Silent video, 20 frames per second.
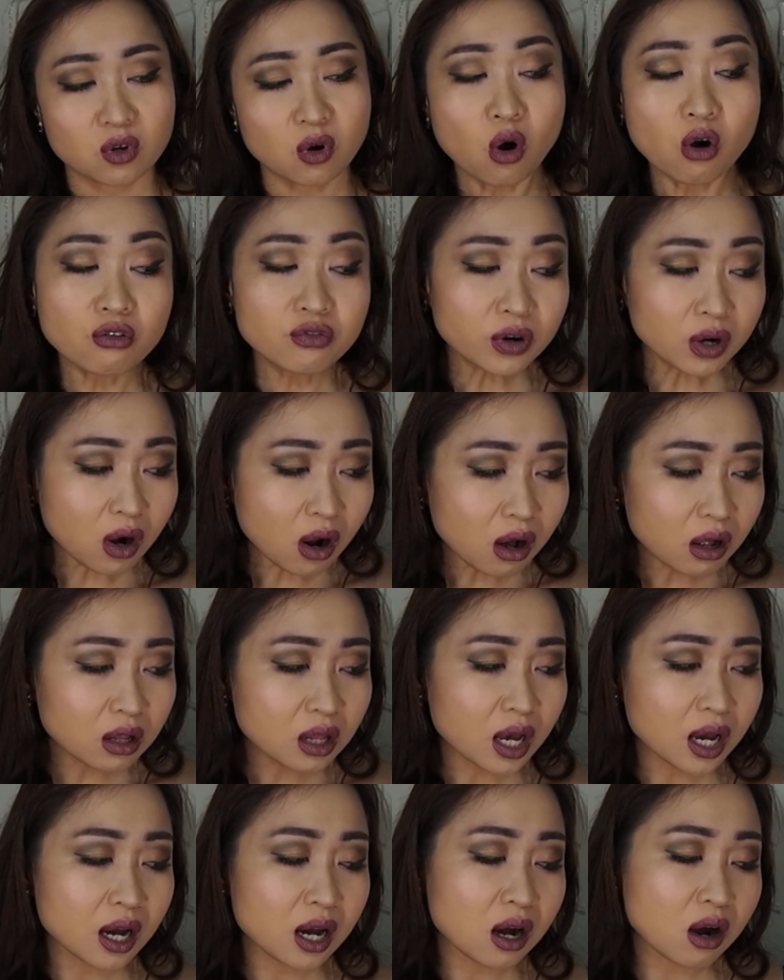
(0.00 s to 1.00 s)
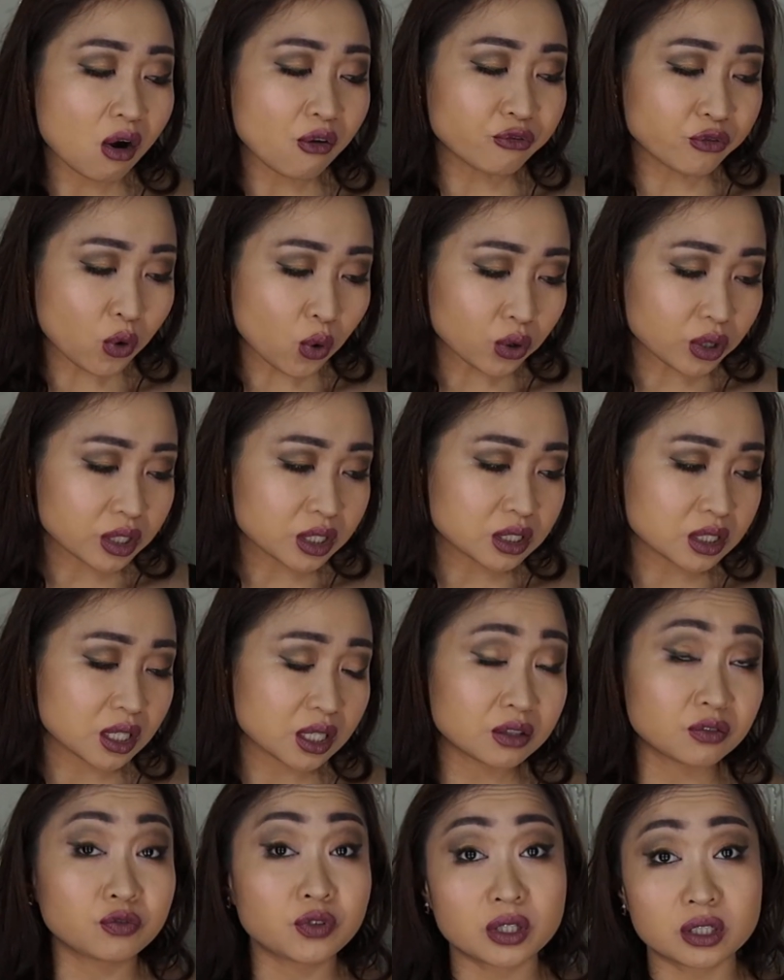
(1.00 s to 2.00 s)
Overall, of course,
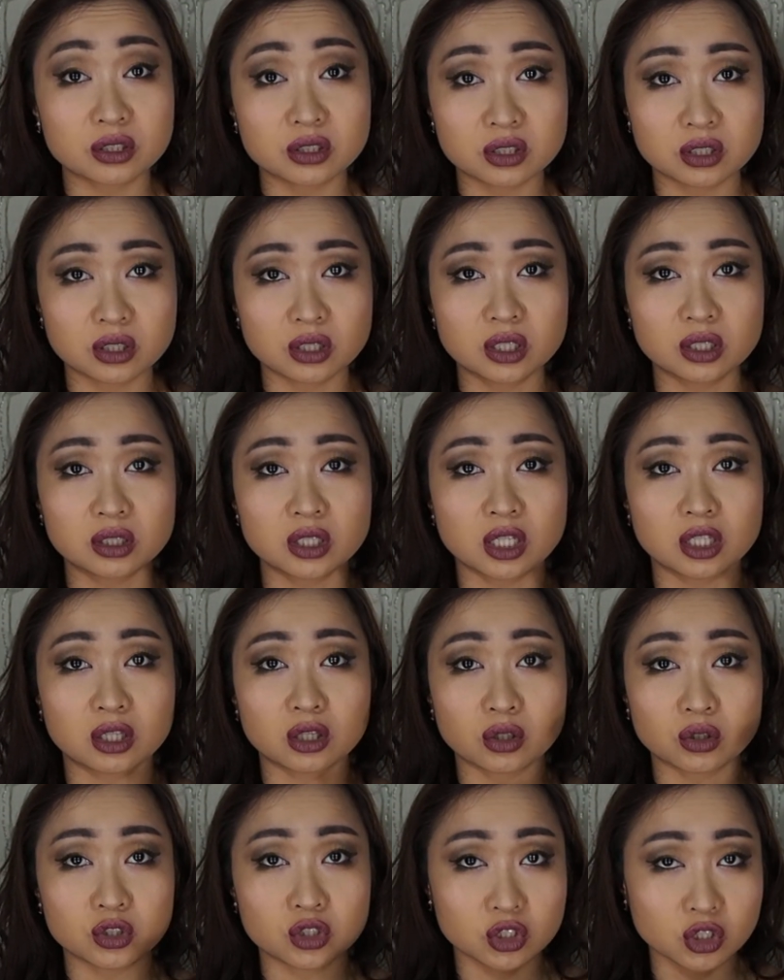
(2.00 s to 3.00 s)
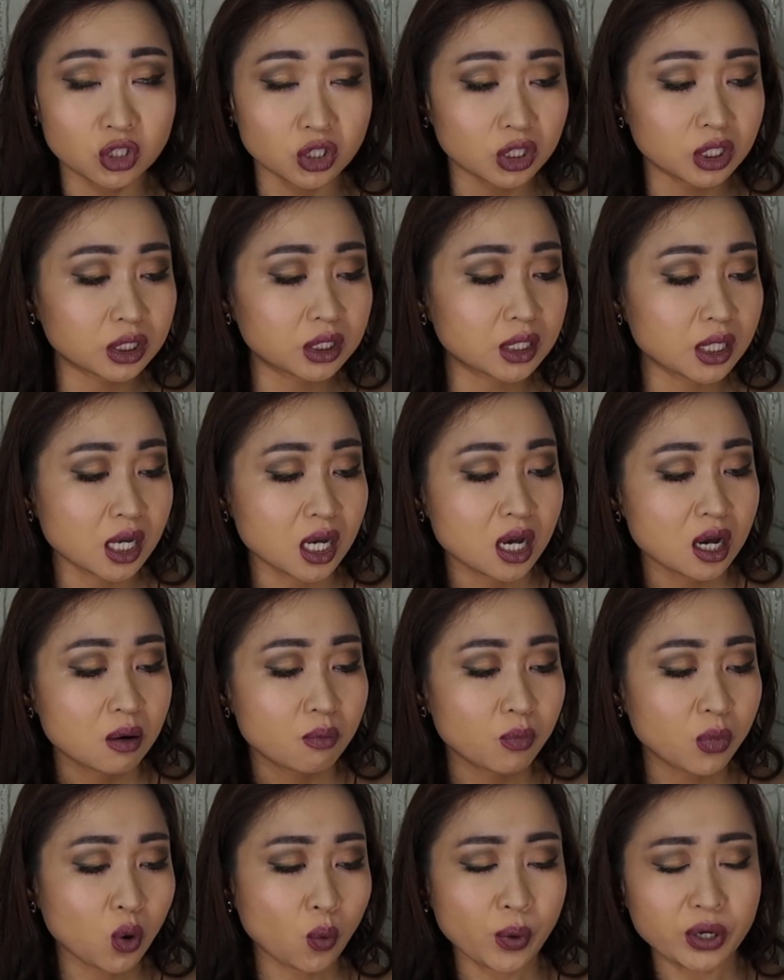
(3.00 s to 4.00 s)
it feels good, it looks good,
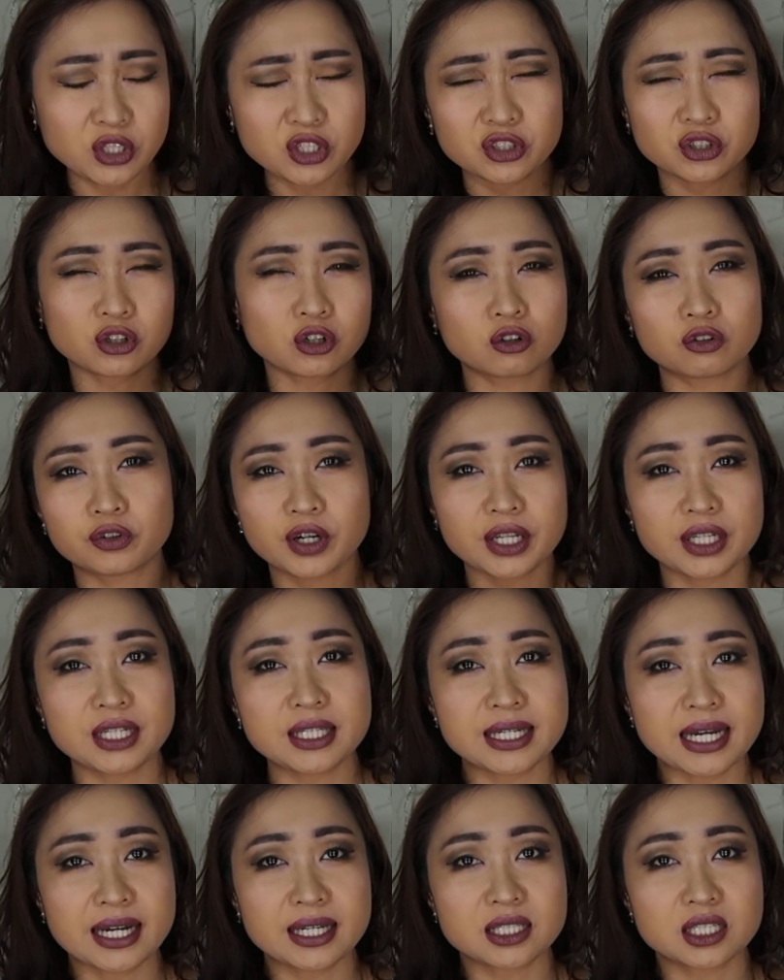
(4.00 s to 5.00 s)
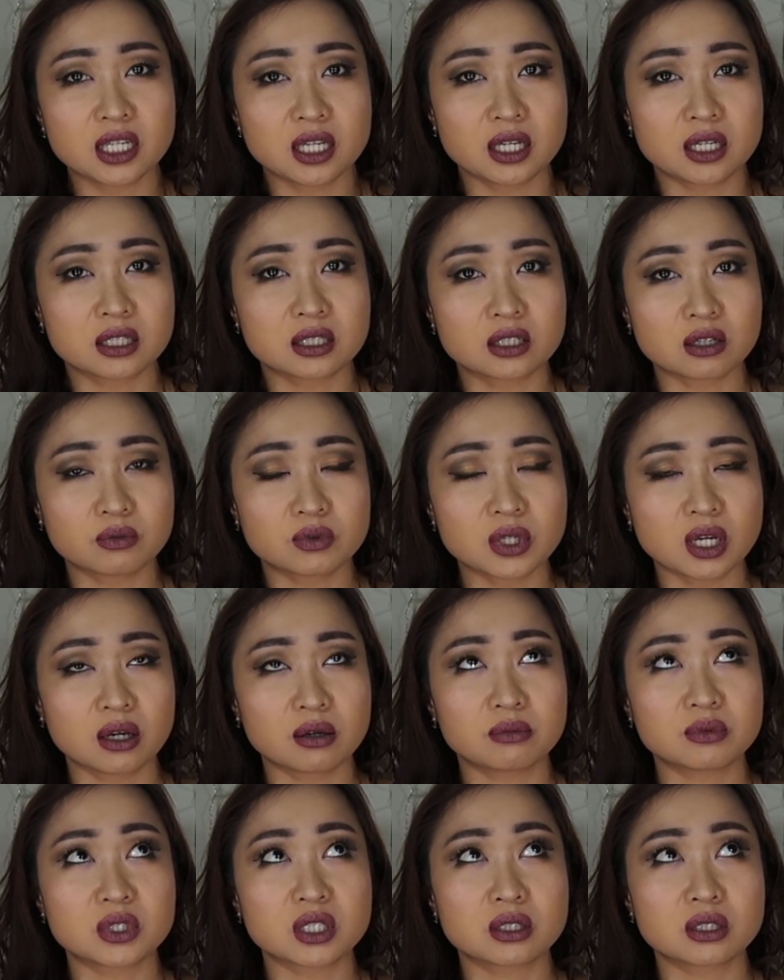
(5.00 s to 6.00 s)
but when you're already dancing, it
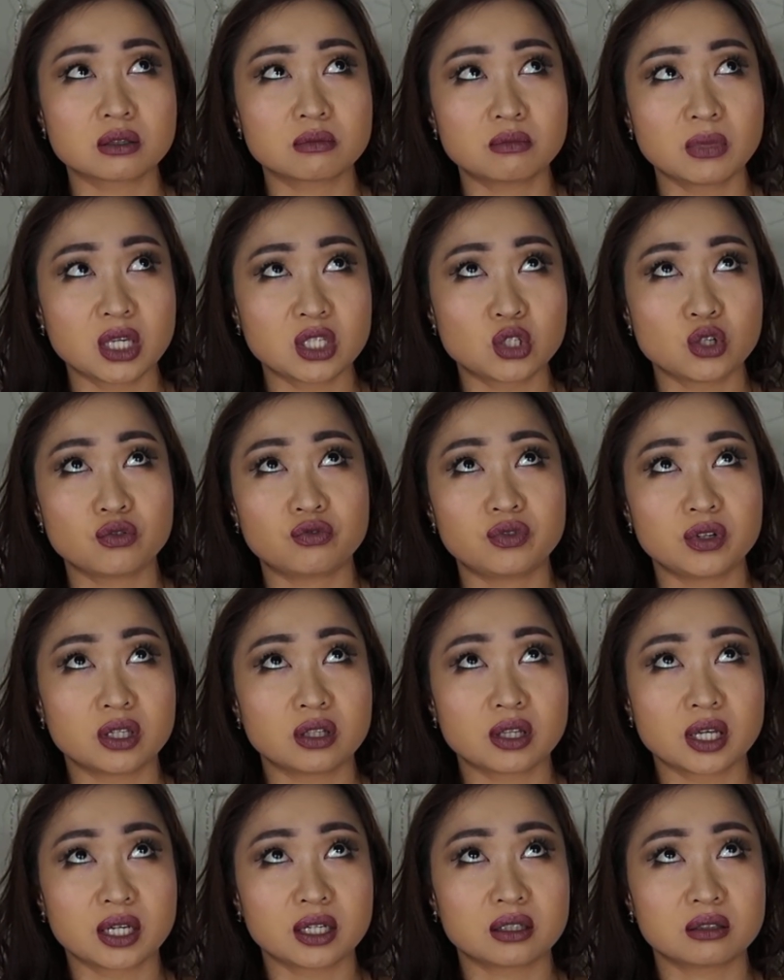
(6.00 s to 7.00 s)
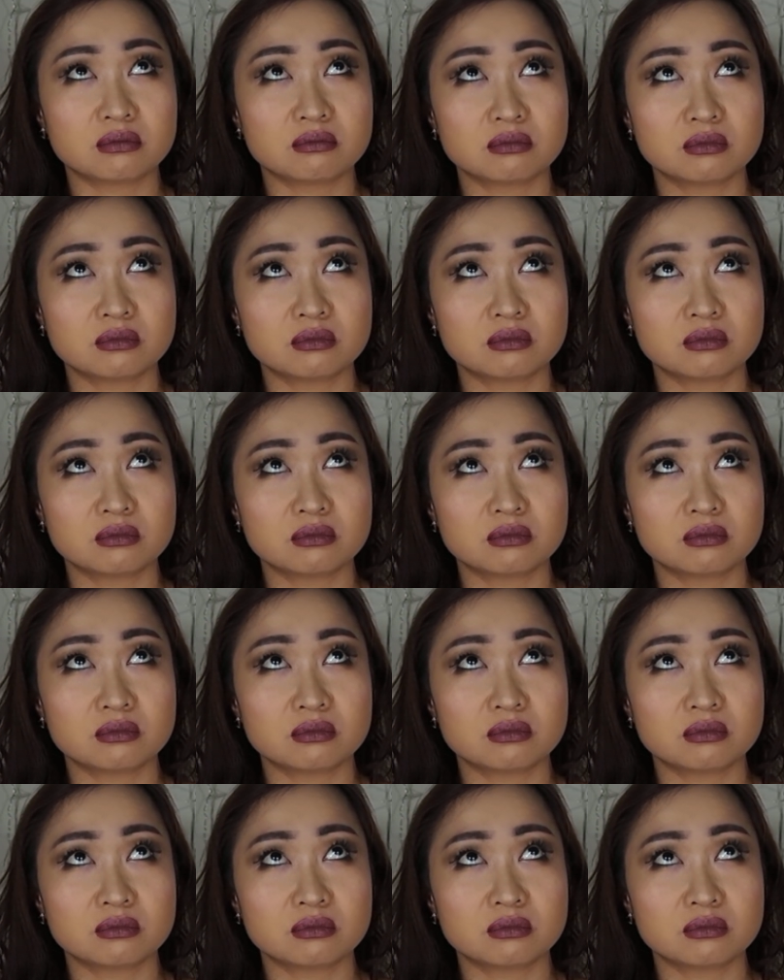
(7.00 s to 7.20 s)
sometimes makes you feel like,